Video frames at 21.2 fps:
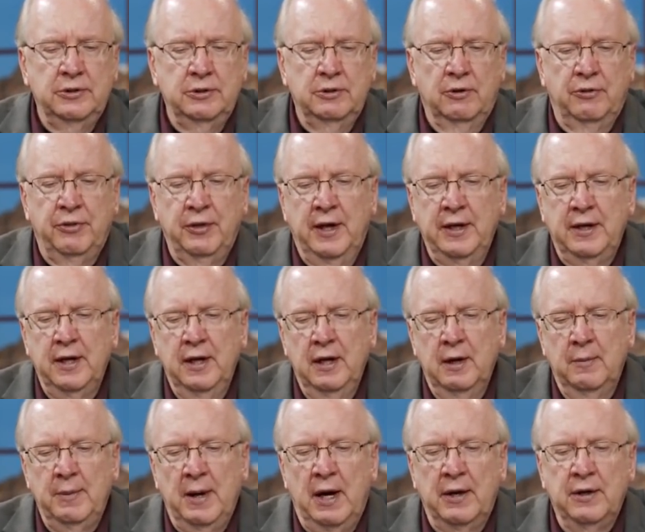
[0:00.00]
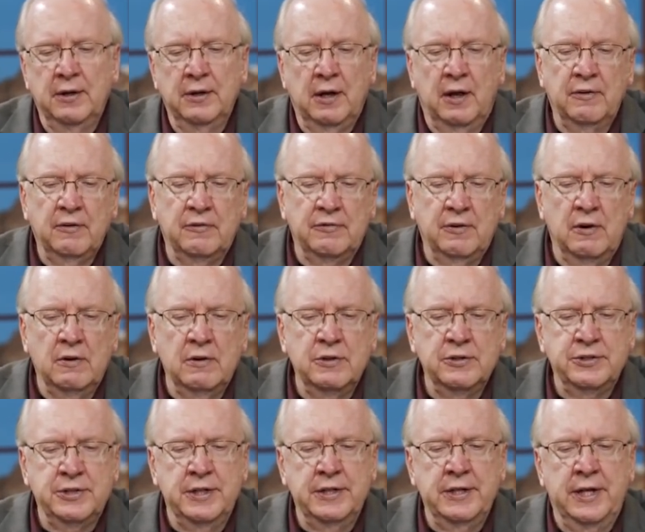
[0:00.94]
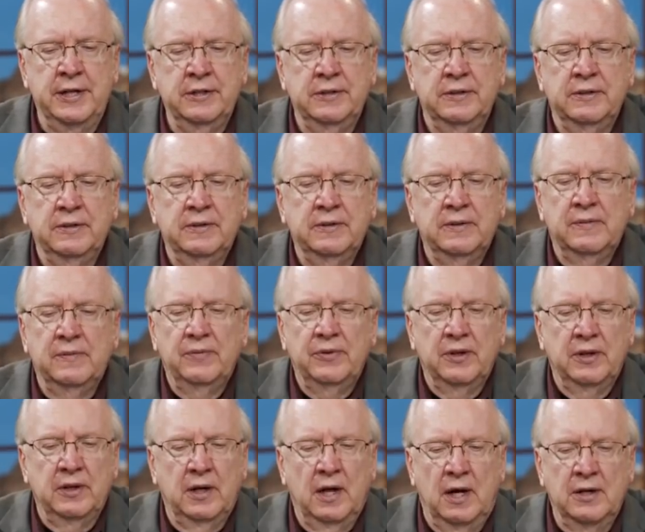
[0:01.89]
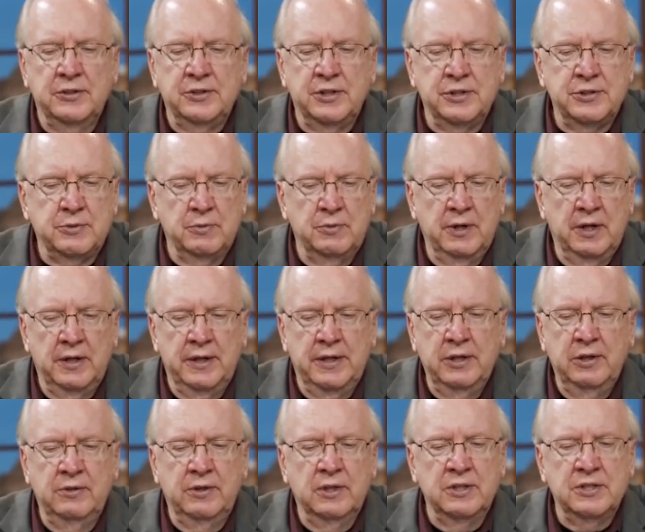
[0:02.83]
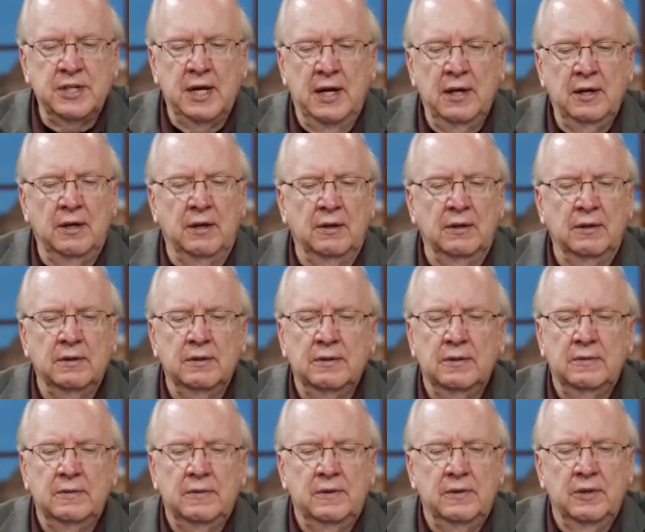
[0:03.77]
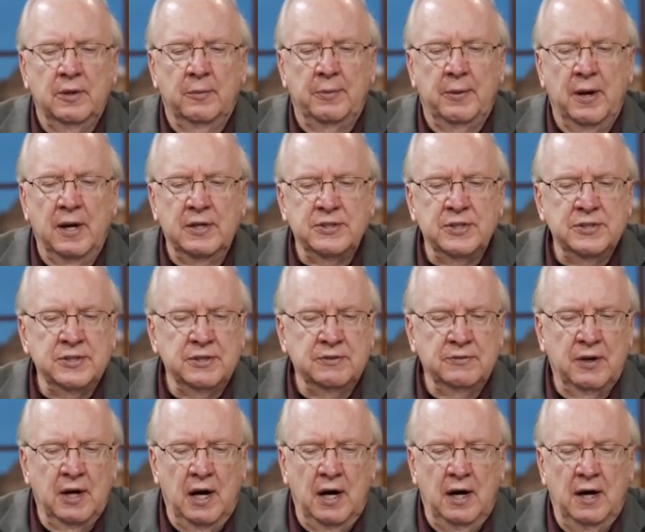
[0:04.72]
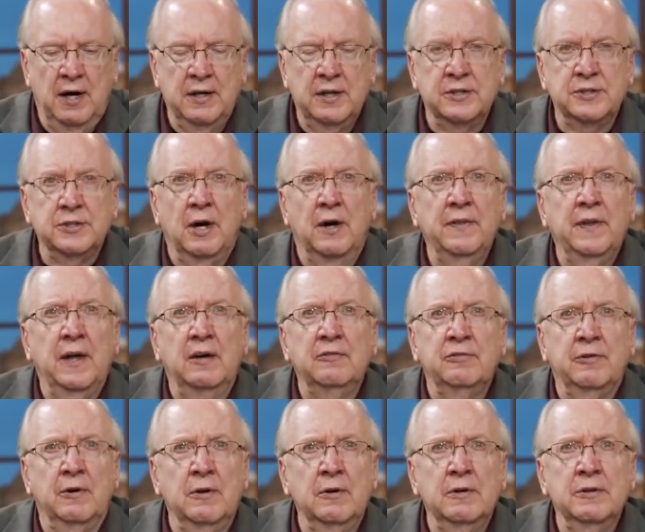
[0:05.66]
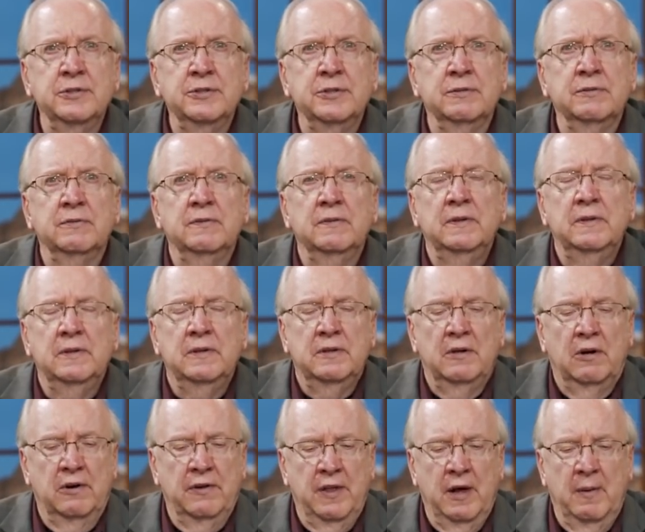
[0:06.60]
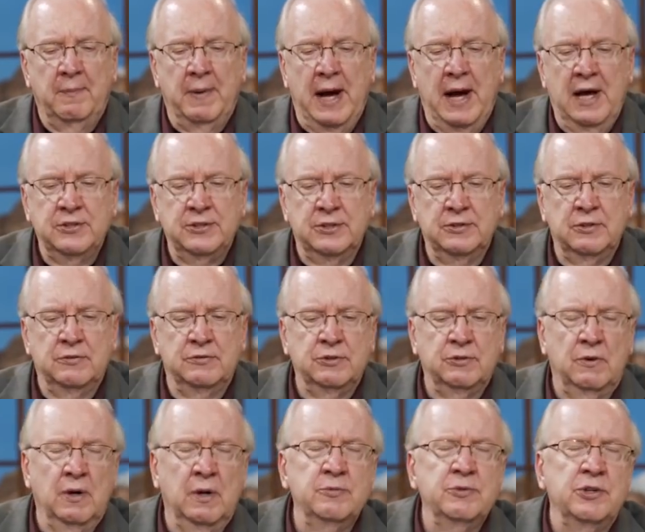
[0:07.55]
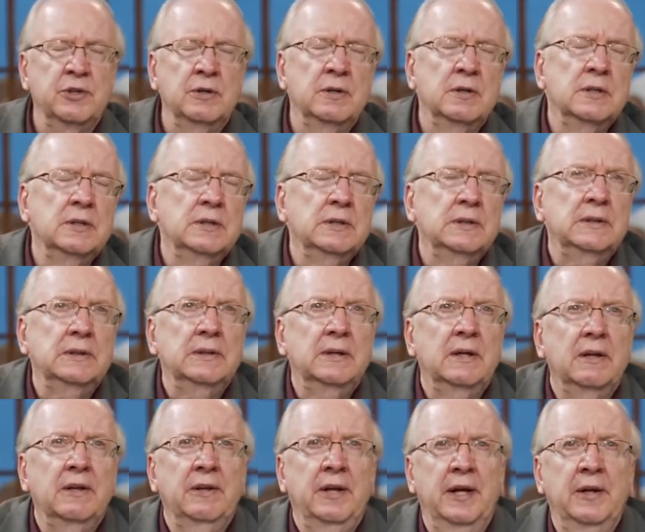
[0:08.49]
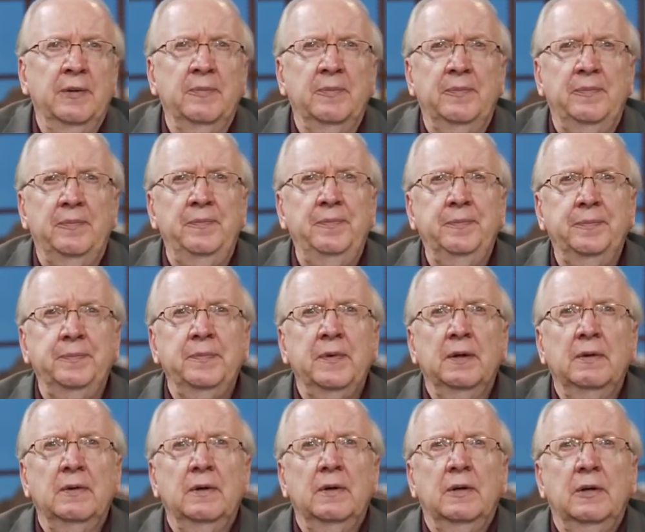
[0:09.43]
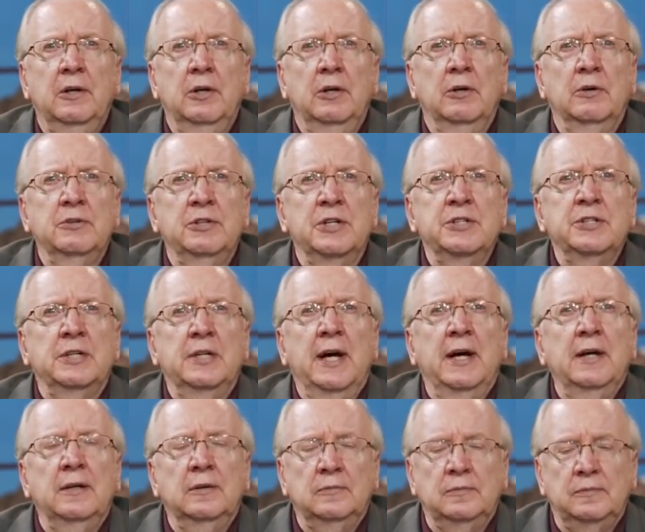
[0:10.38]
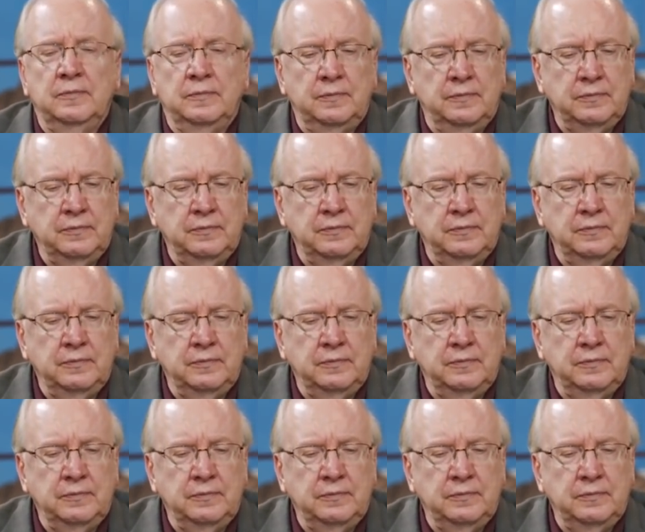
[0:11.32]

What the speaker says: and you're thinking about another verse, and then God just really, you can tell the presence of God is on that verse or that passage of Scripture, then, you know, just let